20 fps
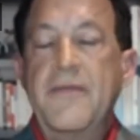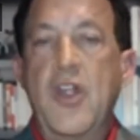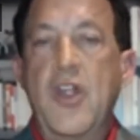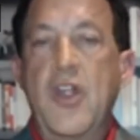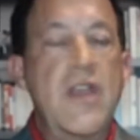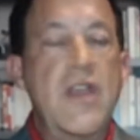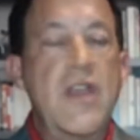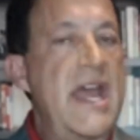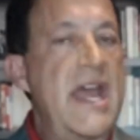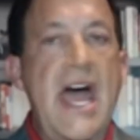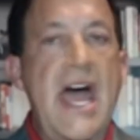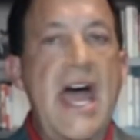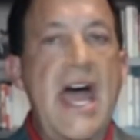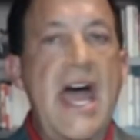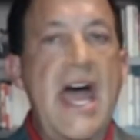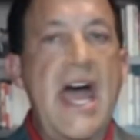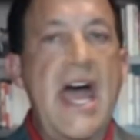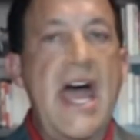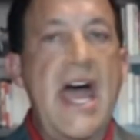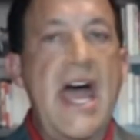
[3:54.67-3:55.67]
They're not
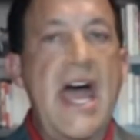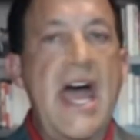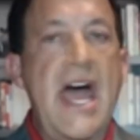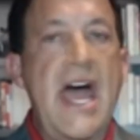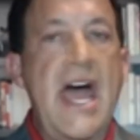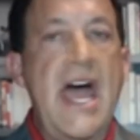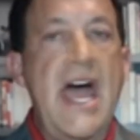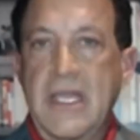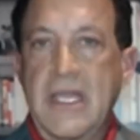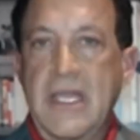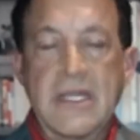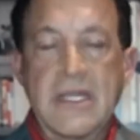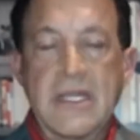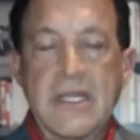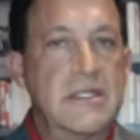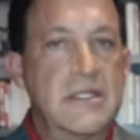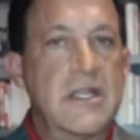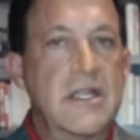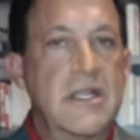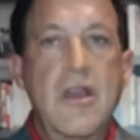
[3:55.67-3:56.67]
Irish
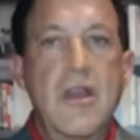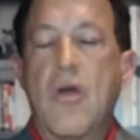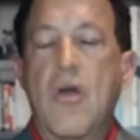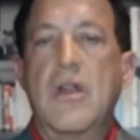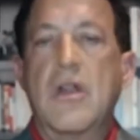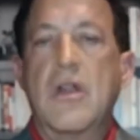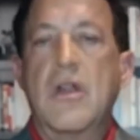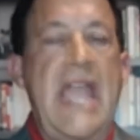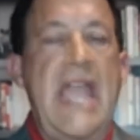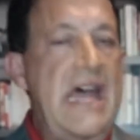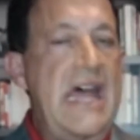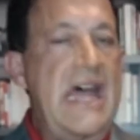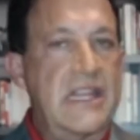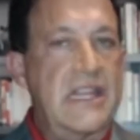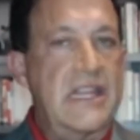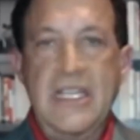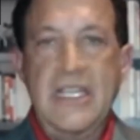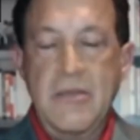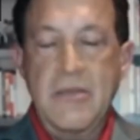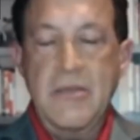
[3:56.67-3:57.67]
Americans or
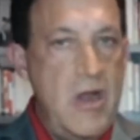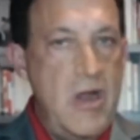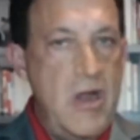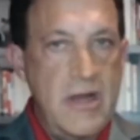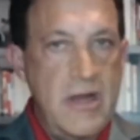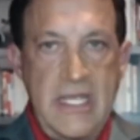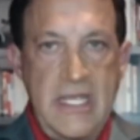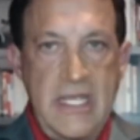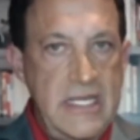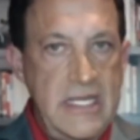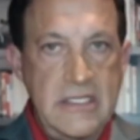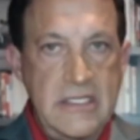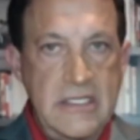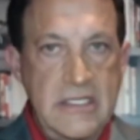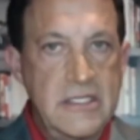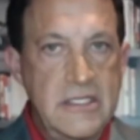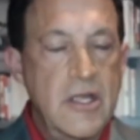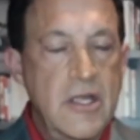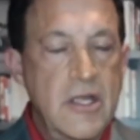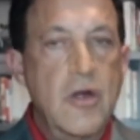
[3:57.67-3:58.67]
Catholic
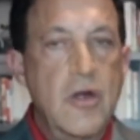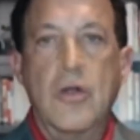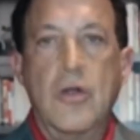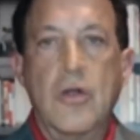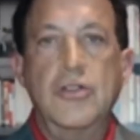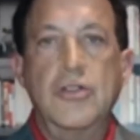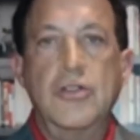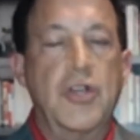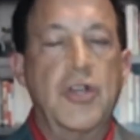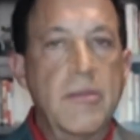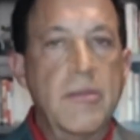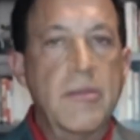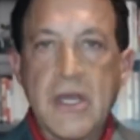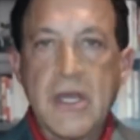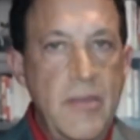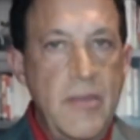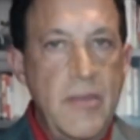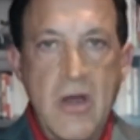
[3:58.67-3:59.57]
Americans or German